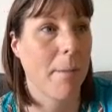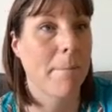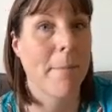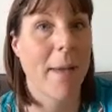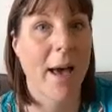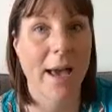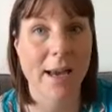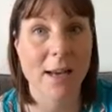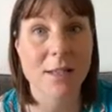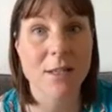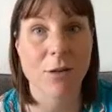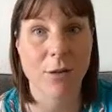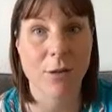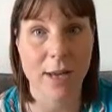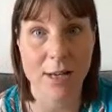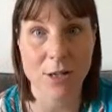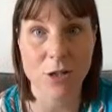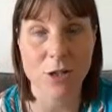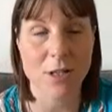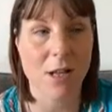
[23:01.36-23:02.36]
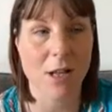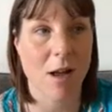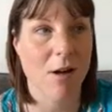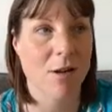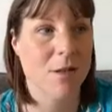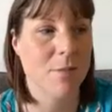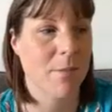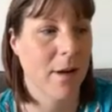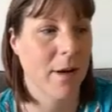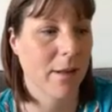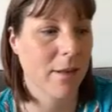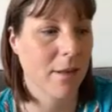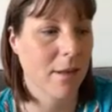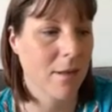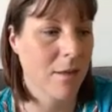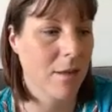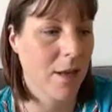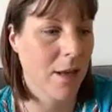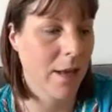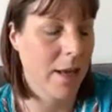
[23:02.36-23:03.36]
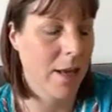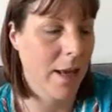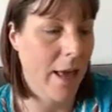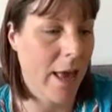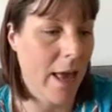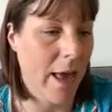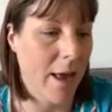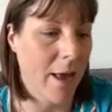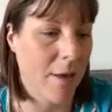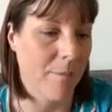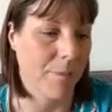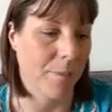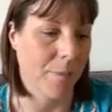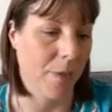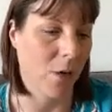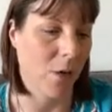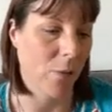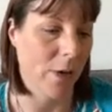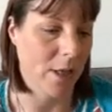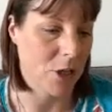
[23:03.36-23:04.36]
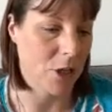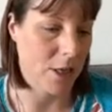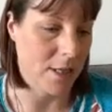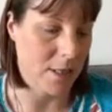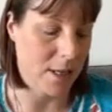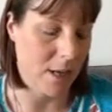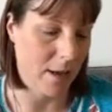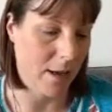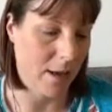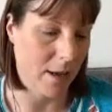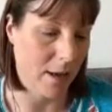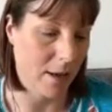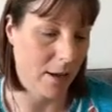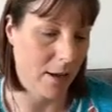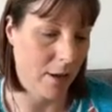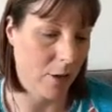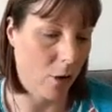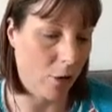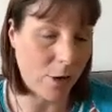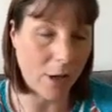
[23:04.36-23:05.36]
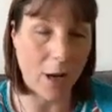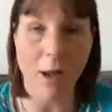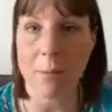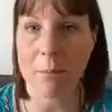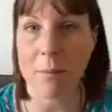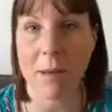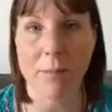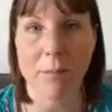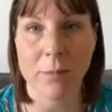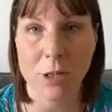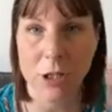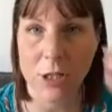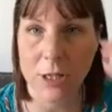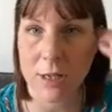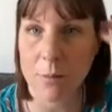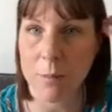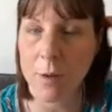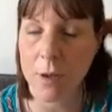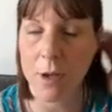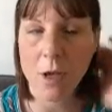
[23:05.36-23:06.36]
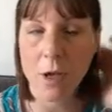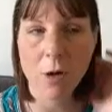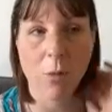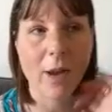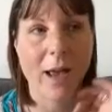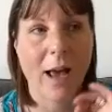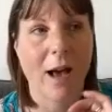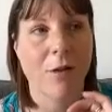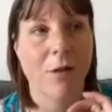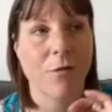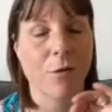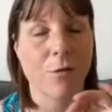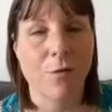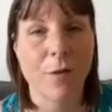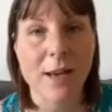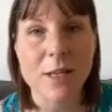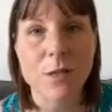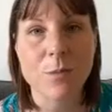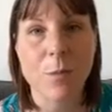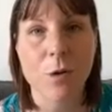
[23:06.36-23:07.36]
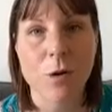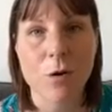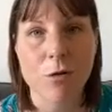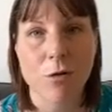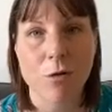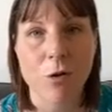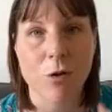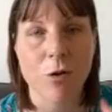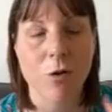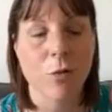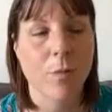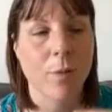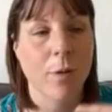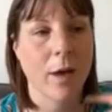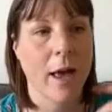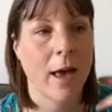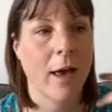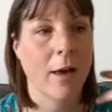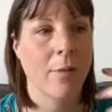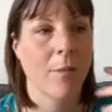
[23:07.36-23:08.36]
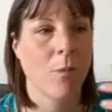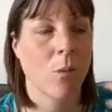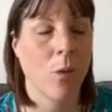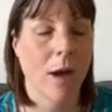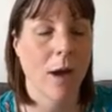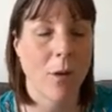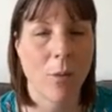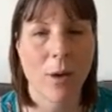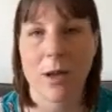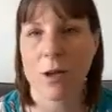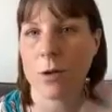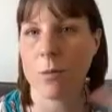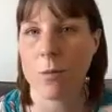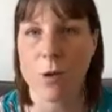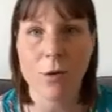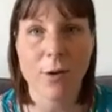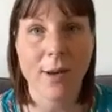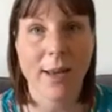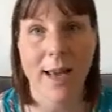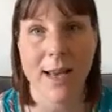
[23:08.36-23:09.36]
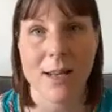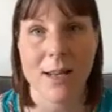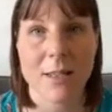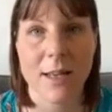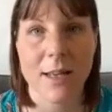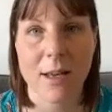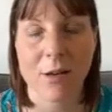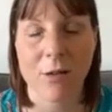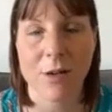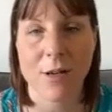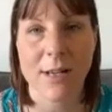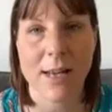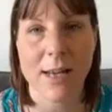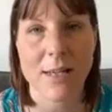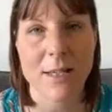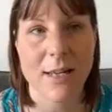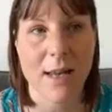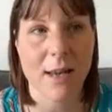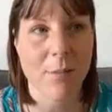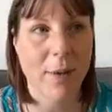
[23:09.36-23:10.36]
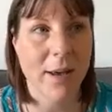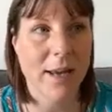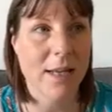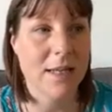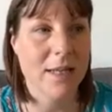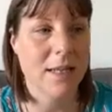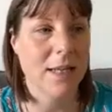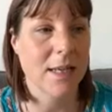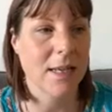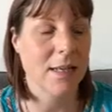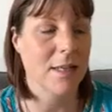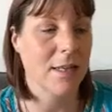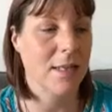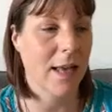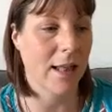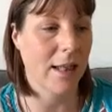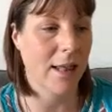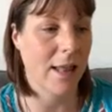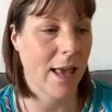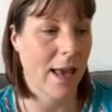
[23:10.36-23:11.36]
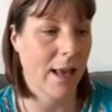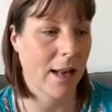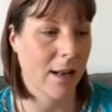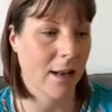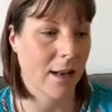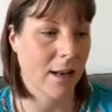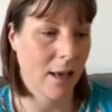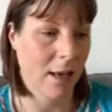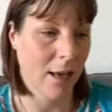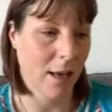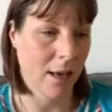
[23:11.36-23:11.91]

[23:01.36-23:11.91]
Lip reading: May. So yeah, just last month, which is an online membership. We have a Facebook group where we're communicating on a day-to-day basis. And then